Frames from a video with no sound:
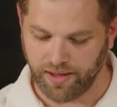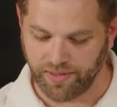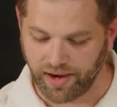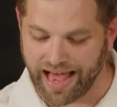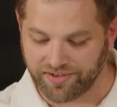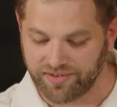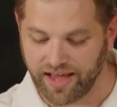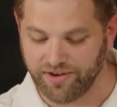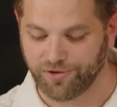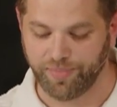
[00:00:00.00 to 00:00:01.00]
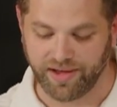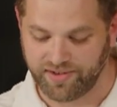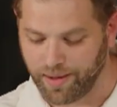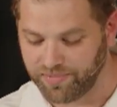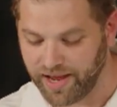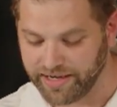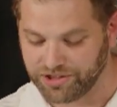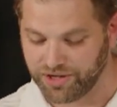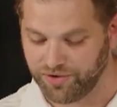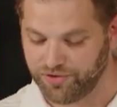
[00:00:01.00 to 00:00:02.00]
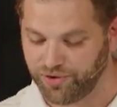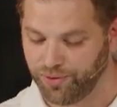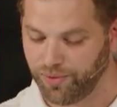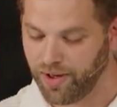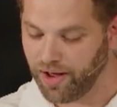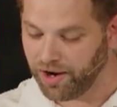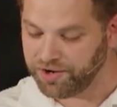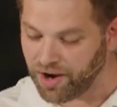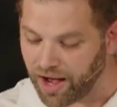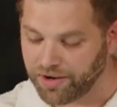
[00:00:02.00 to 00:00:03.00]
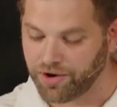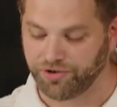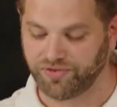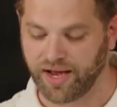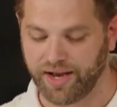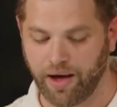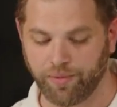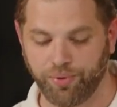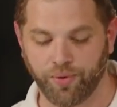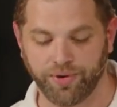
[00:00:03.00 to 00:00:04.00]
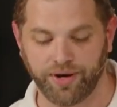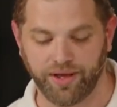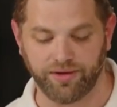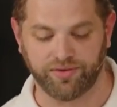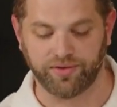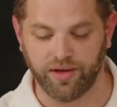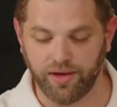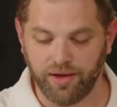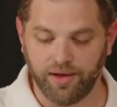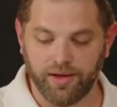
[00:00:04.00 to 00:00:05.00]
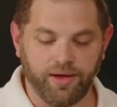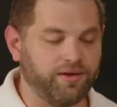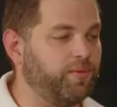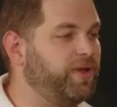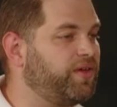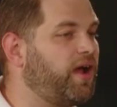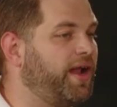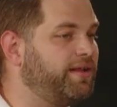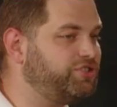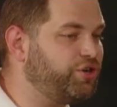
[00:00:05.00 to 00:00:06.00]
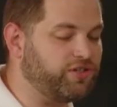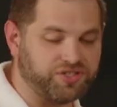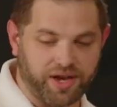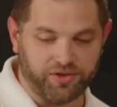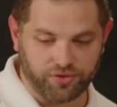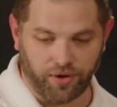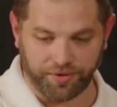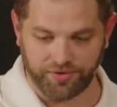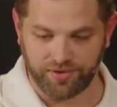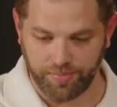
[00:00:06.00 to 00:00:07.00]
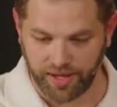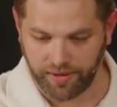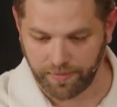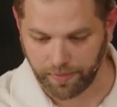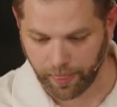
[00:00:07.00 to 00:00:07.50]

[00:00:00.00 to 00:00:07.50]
In the last days, there'll be a temptation to not understand how important it is to be the kind of church that he's called us to be.